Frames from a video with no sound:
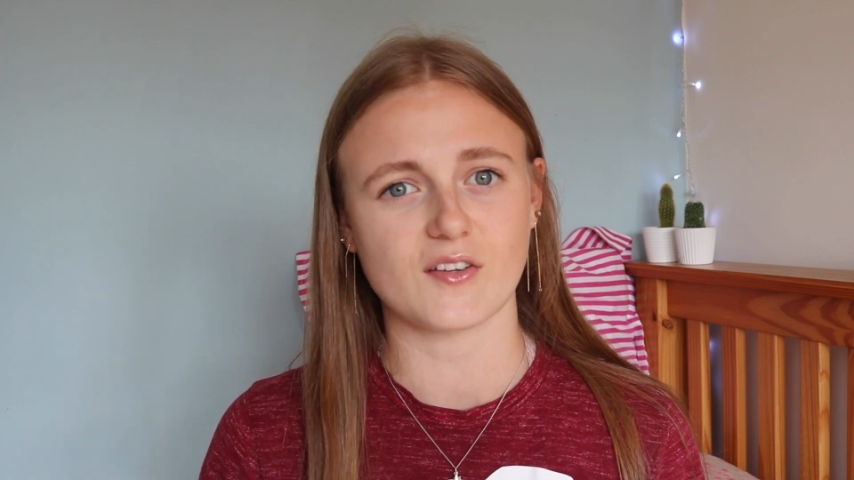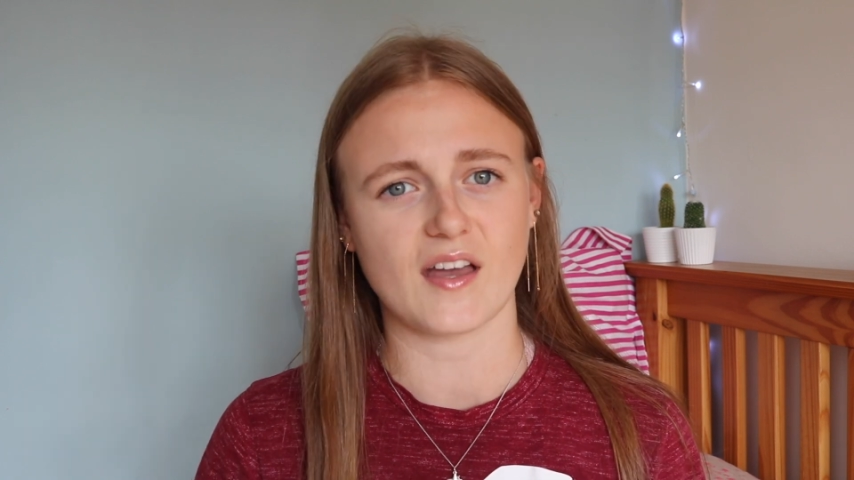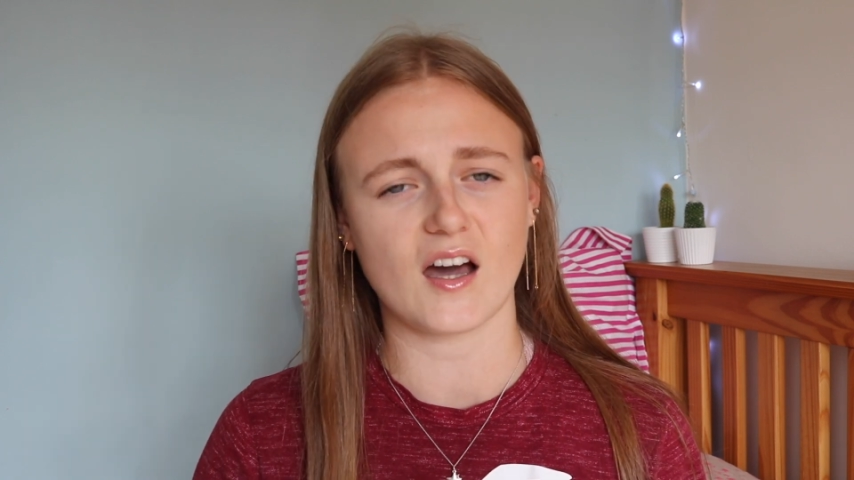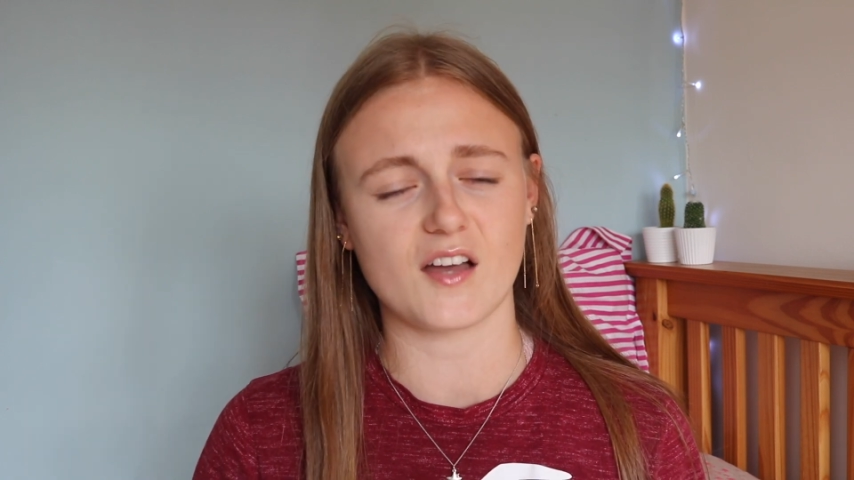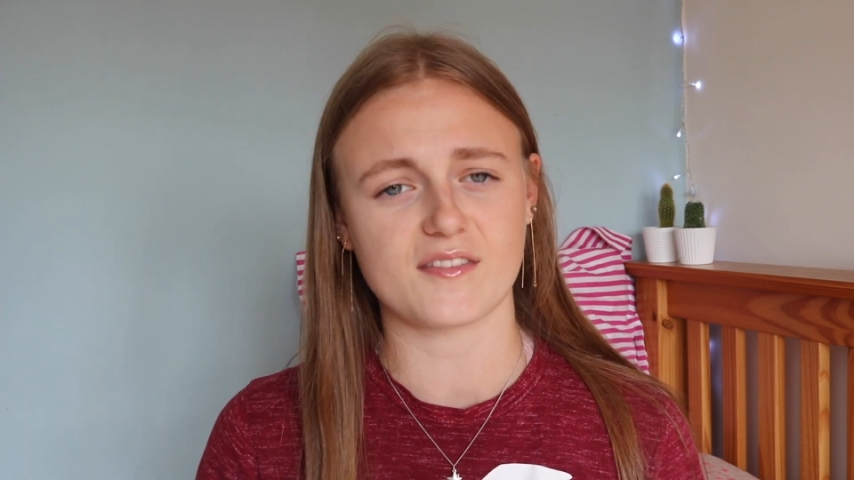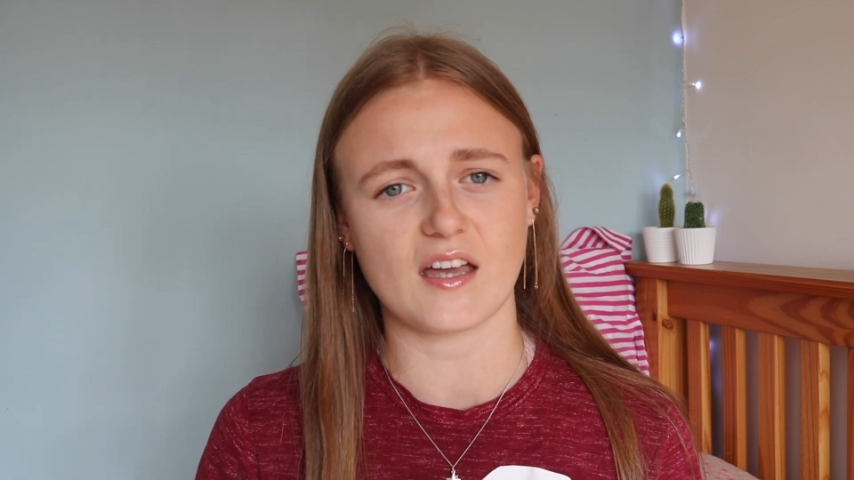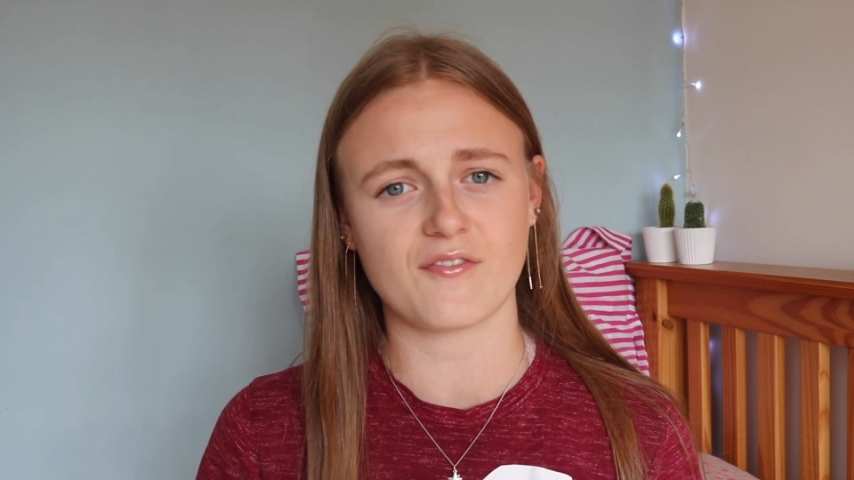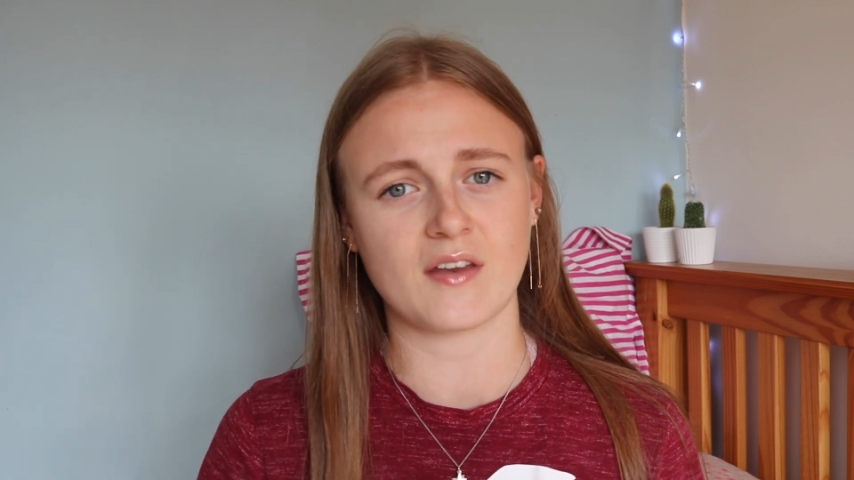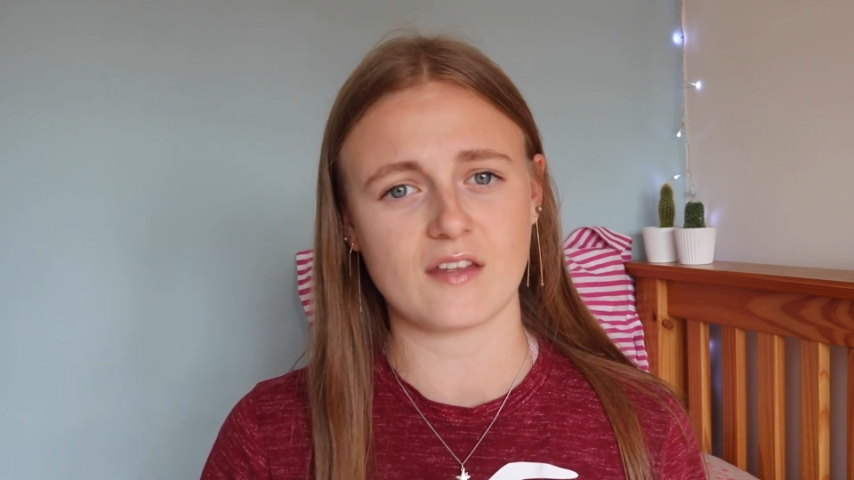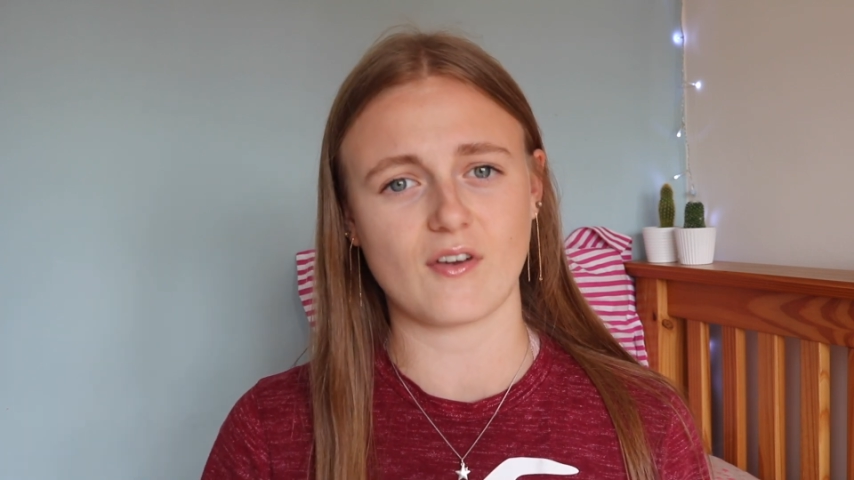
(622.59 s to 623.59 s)
So yeah, I
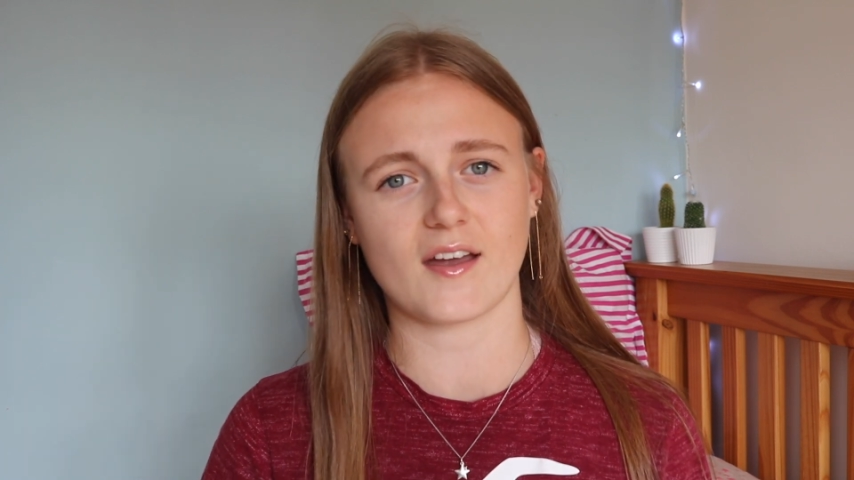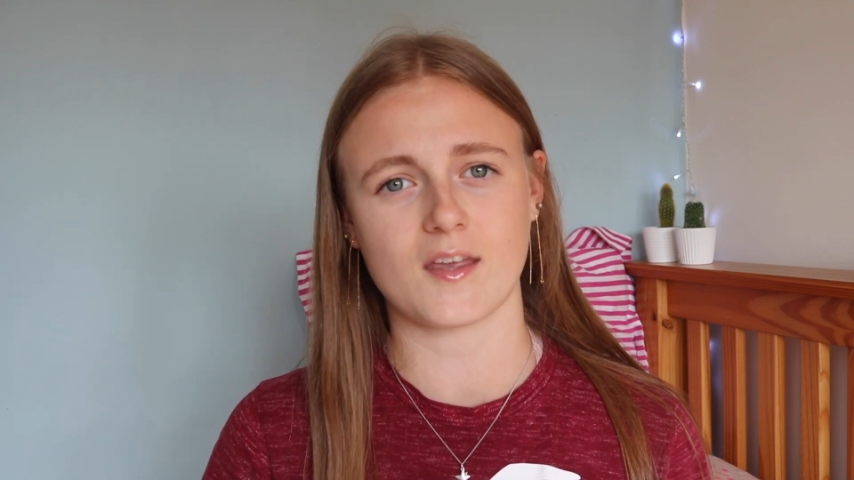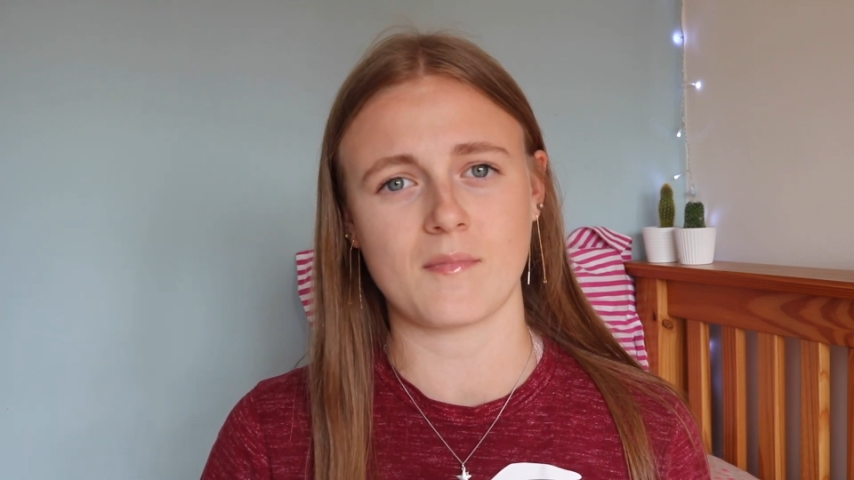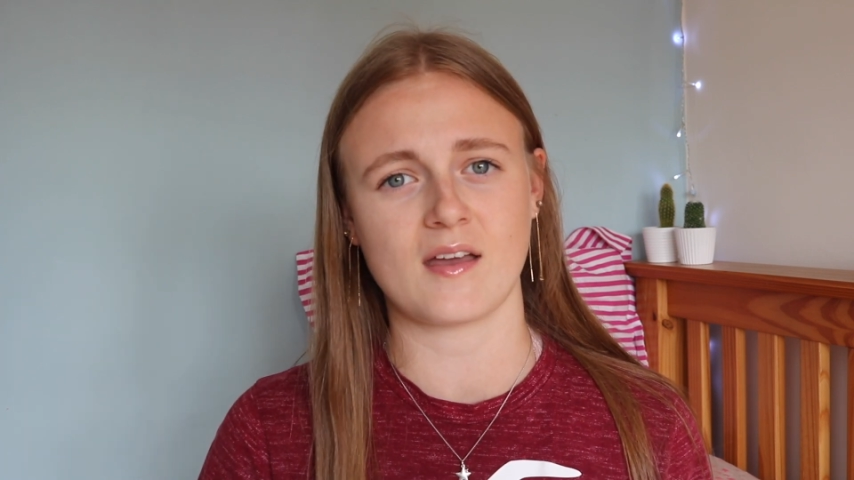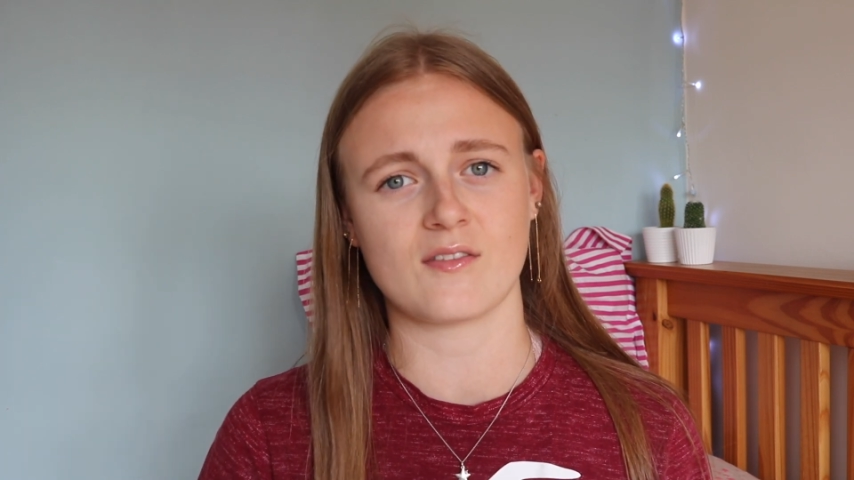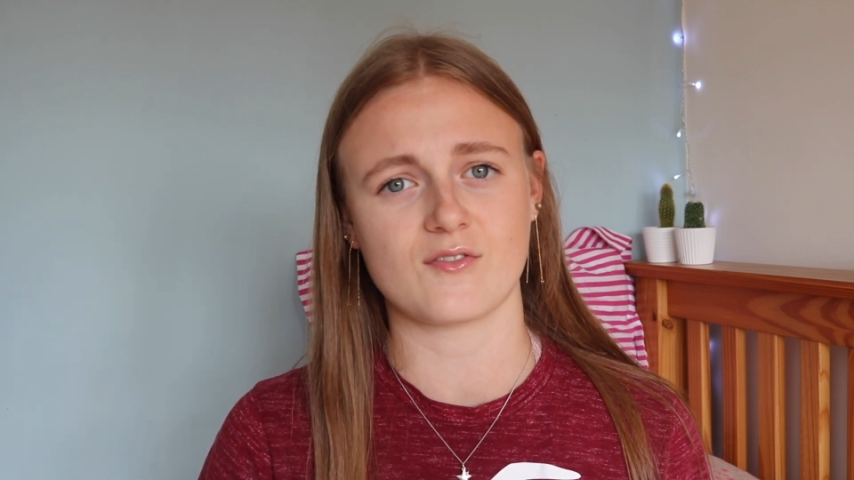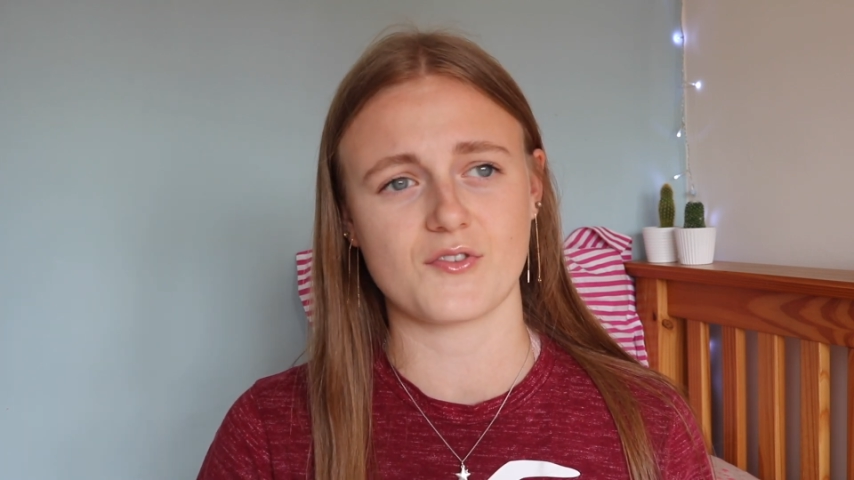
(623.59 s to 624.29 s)
definitely recommend